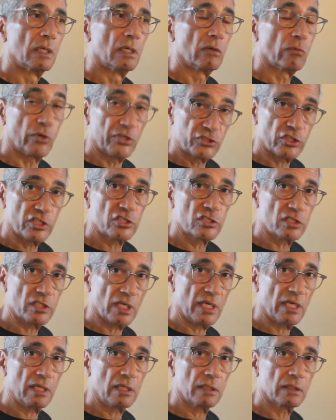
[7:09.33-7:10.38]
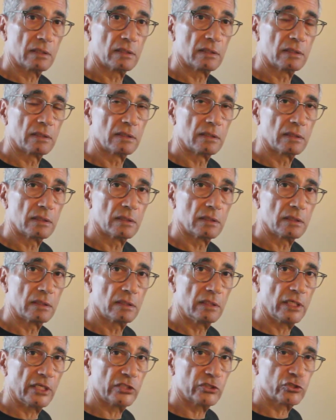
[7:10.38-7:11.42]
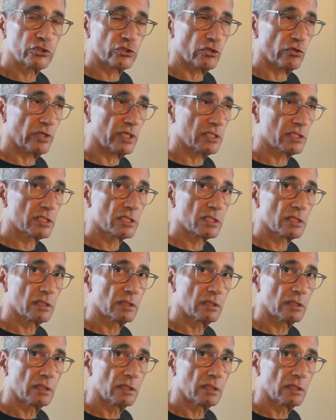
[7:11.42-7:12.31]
which is the insurance